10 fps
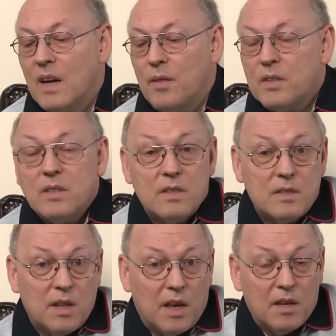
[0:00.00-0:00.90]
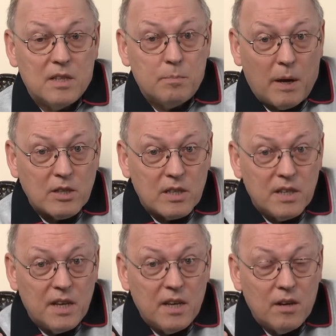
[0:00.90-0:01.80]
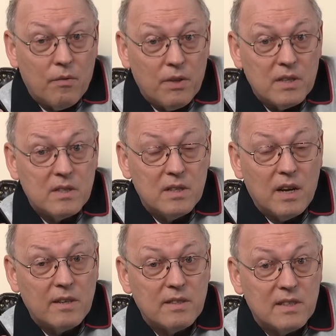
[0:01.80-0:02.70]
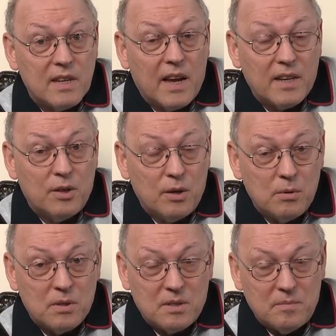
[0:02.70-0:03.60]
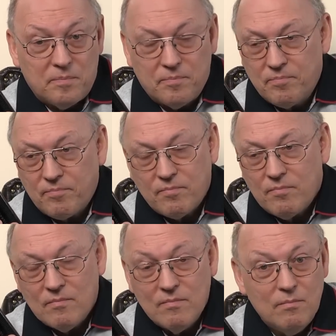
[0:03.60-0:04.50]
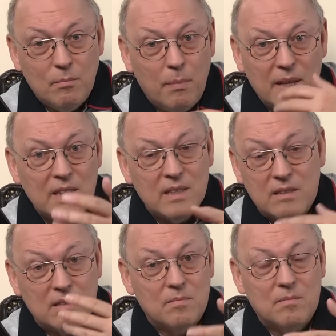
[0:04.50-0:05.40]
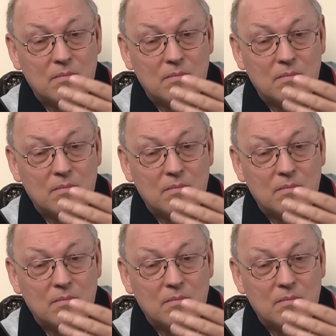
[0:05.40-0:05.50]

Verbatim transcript: And this is the specialty of this Sinatra Select, those milled,